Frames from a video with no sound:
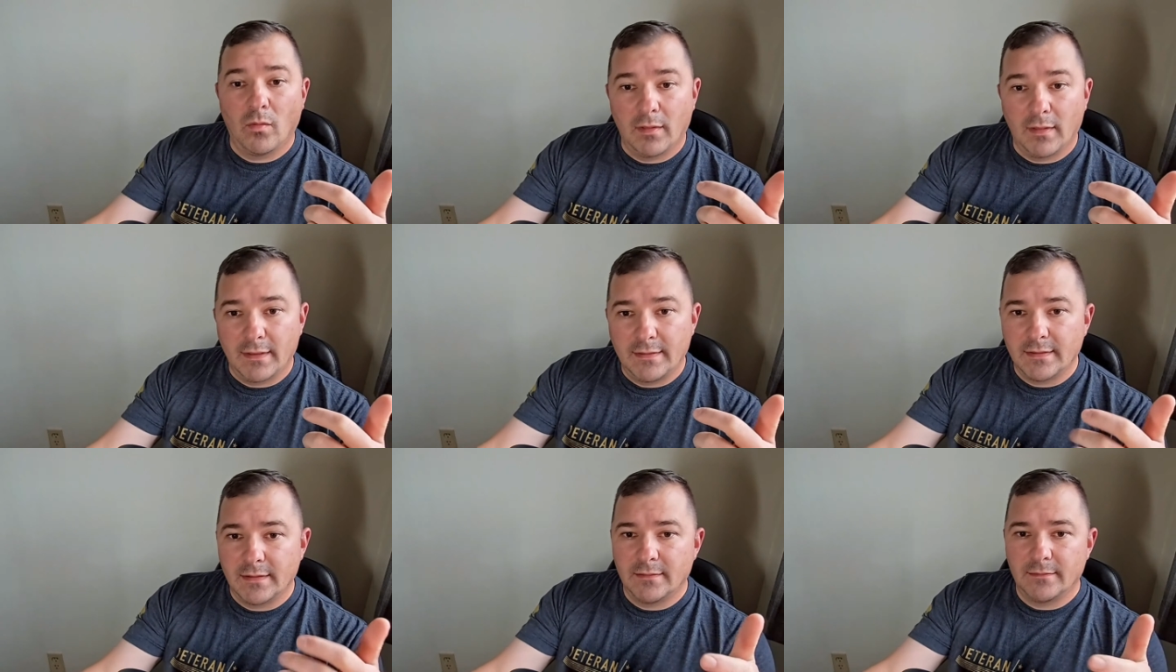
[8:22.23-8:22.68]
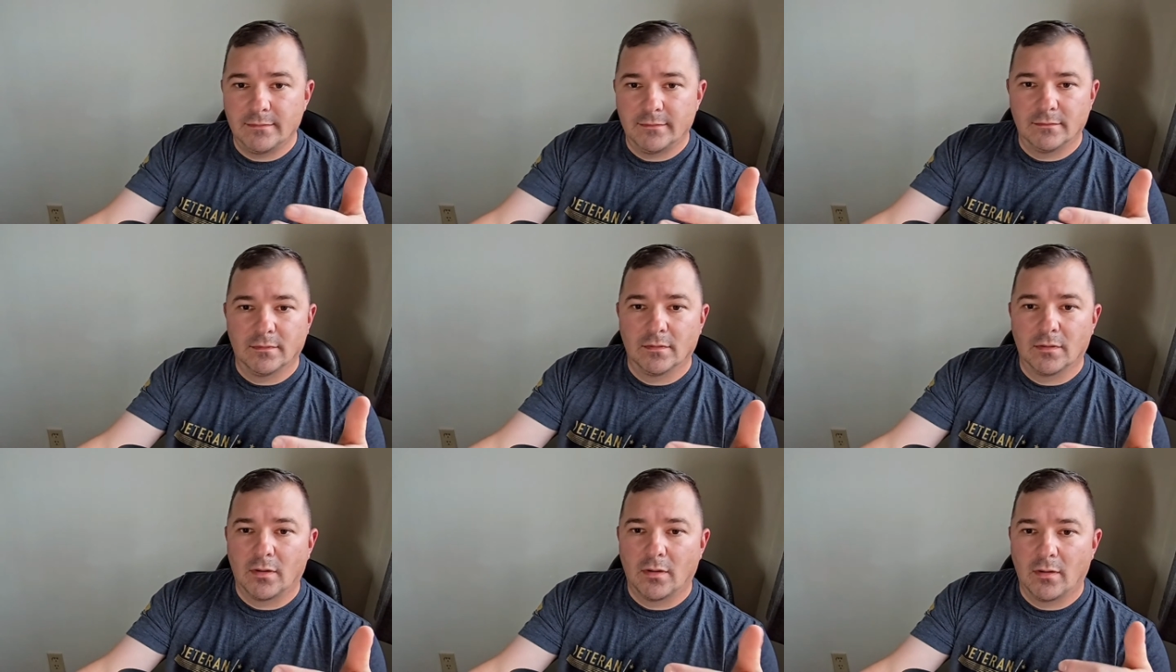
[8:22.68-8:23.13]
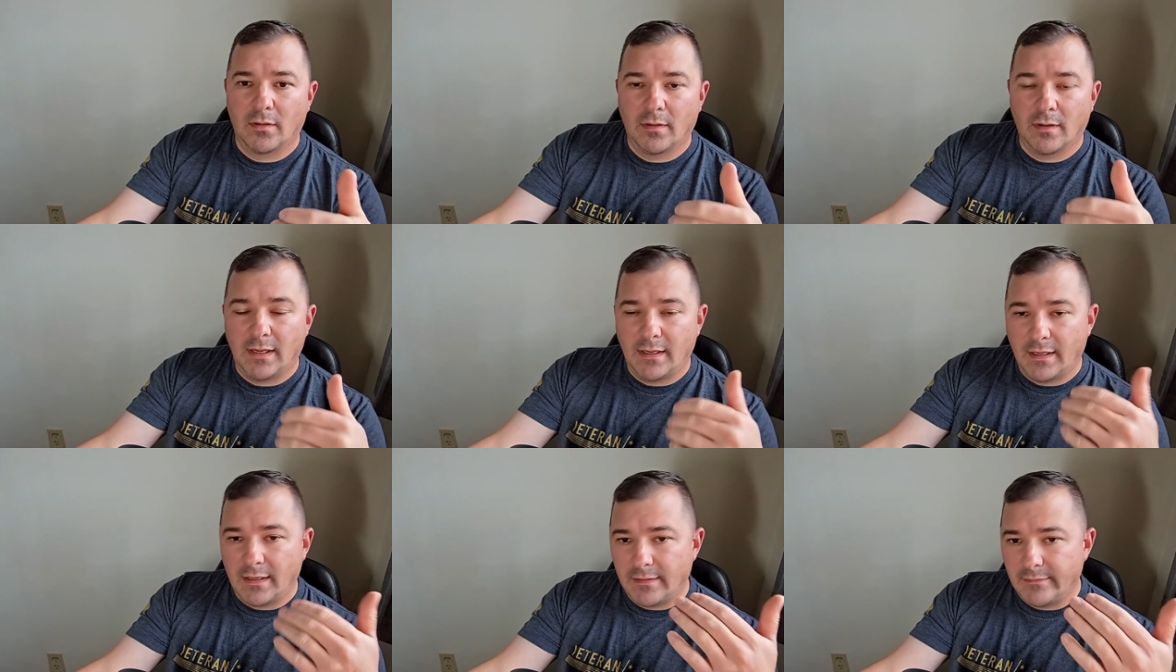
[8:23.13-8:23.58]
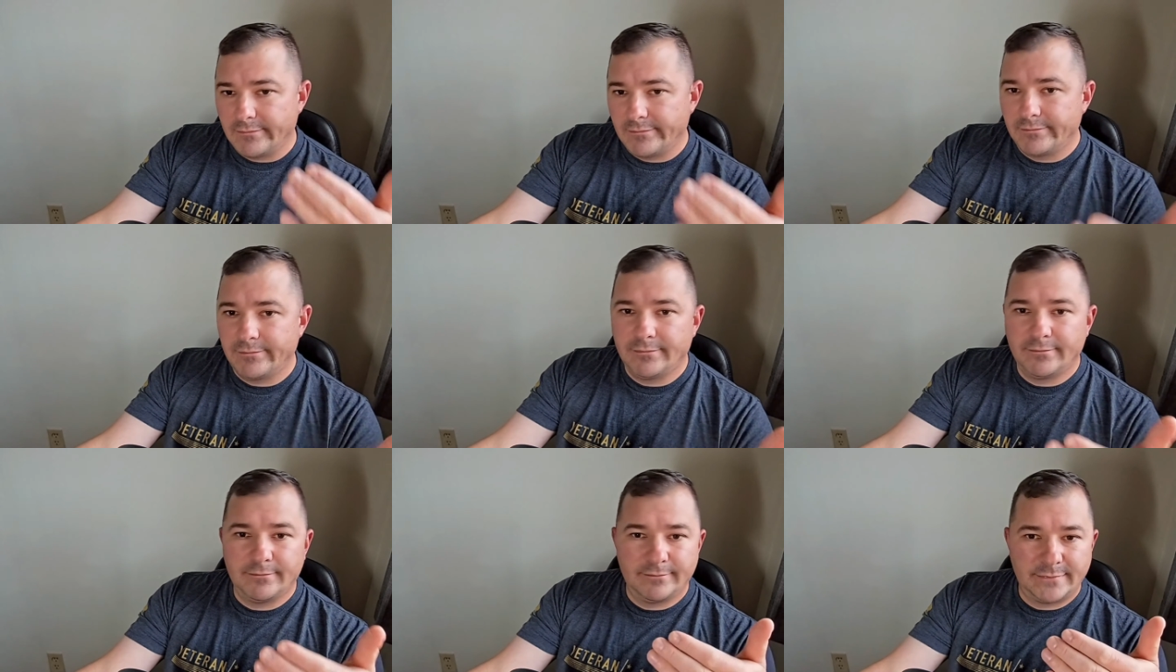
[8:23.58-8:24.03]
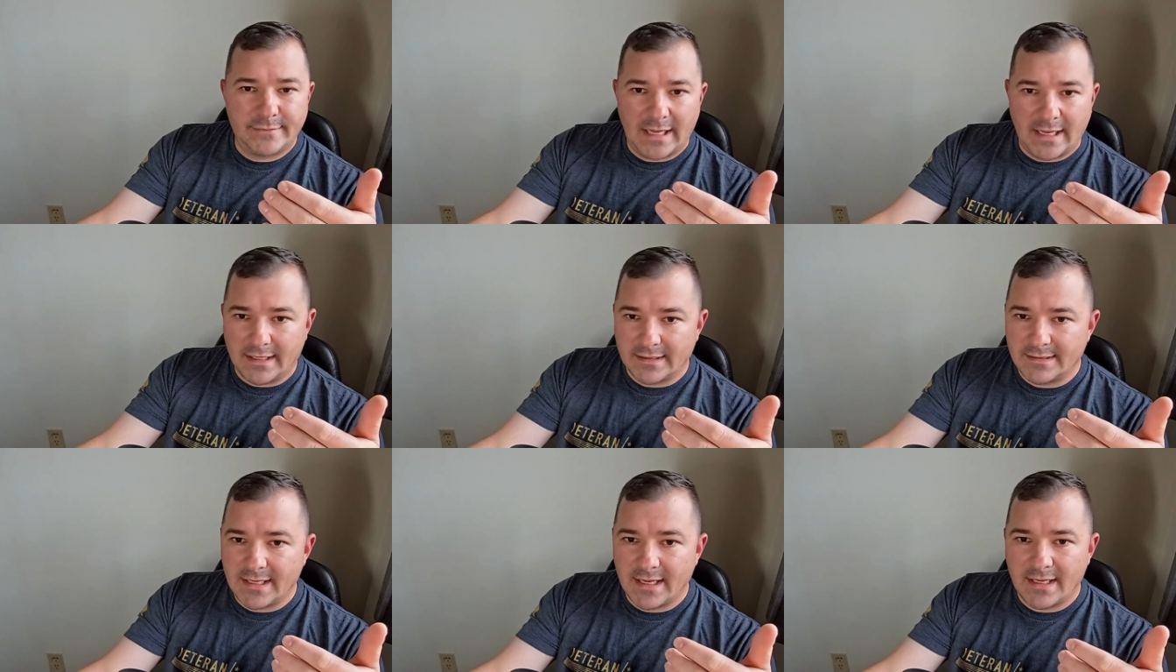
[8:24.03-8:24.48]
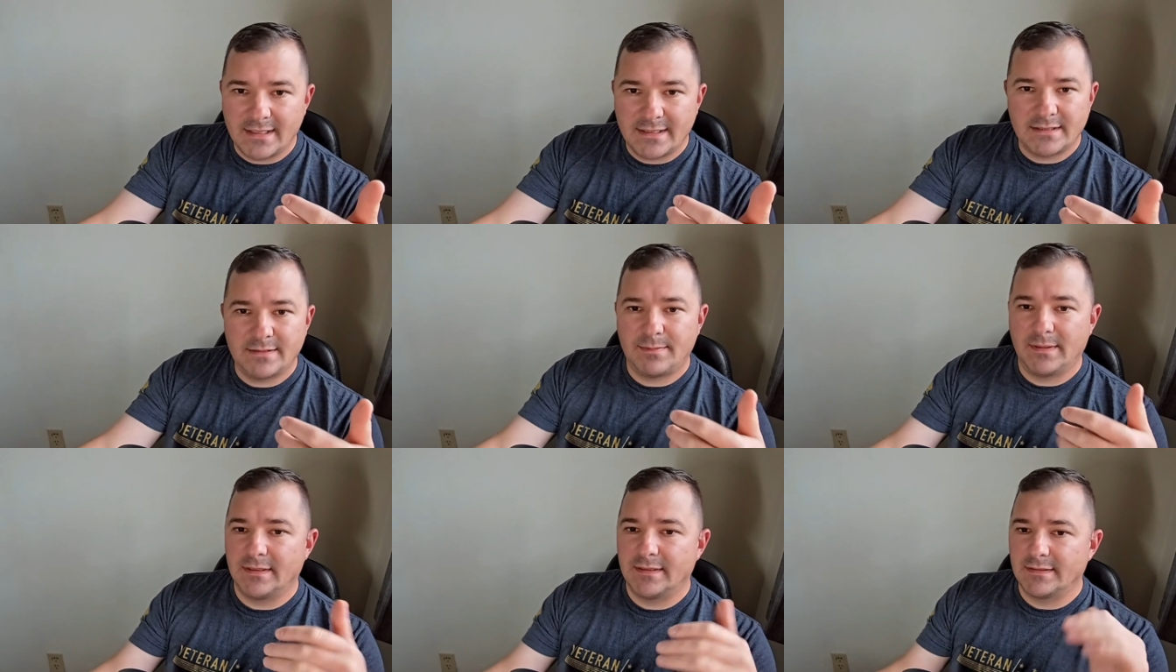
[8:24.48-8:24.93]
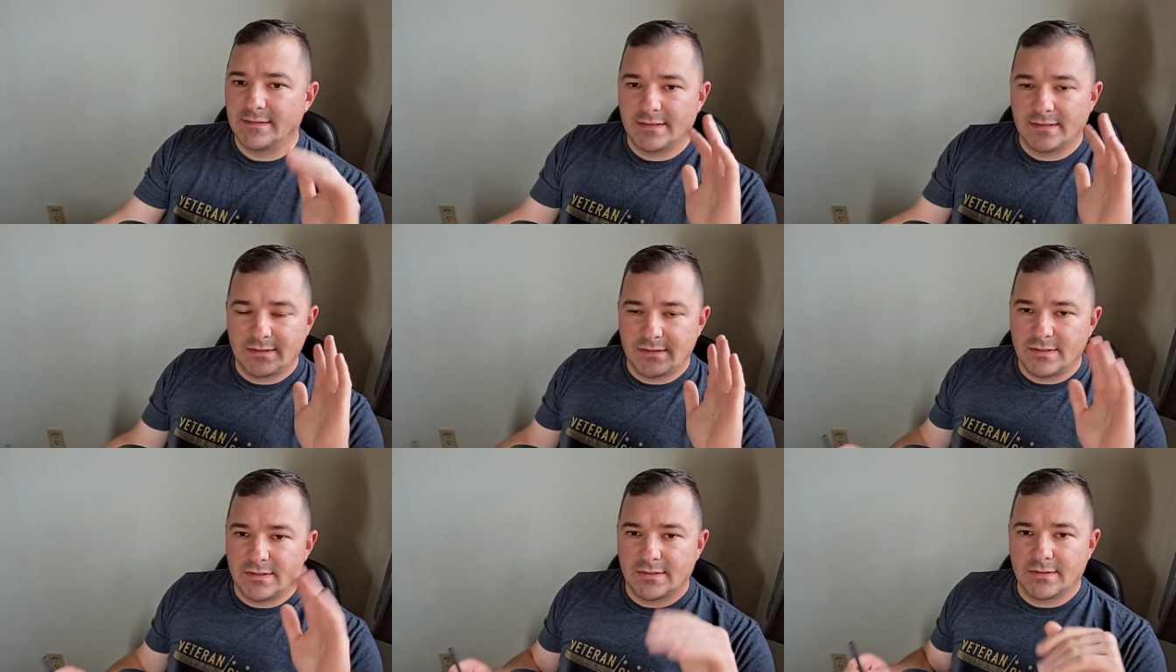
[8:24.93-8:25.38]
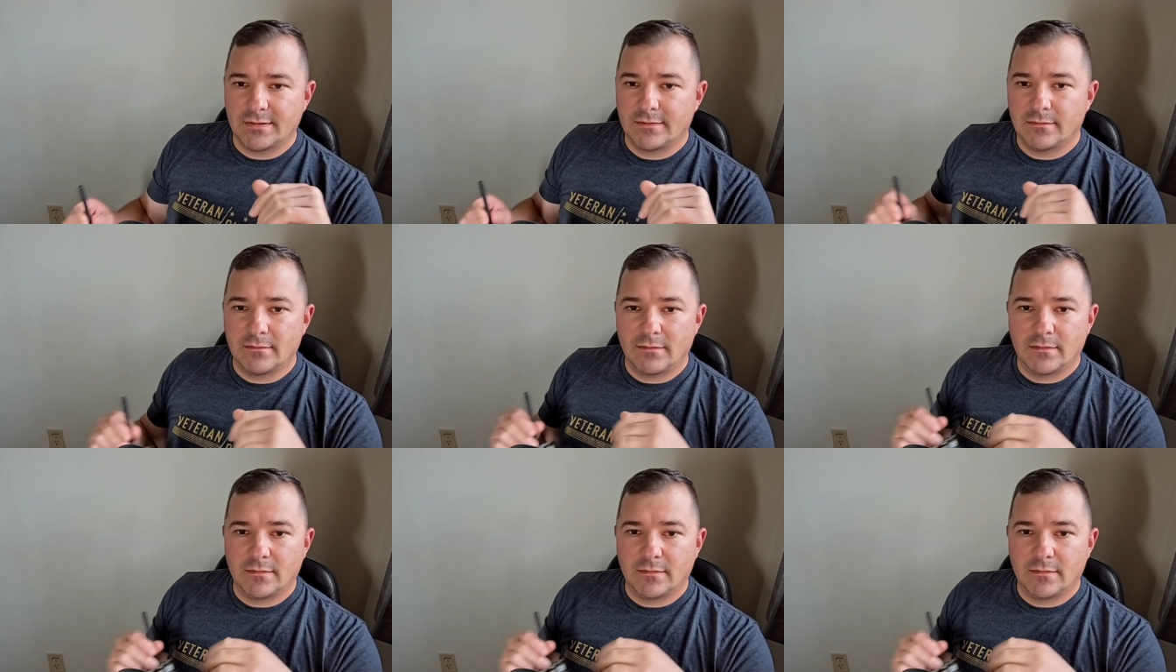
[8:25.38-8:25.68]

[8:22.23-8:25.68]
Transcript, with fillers: to learn and take a test because that's just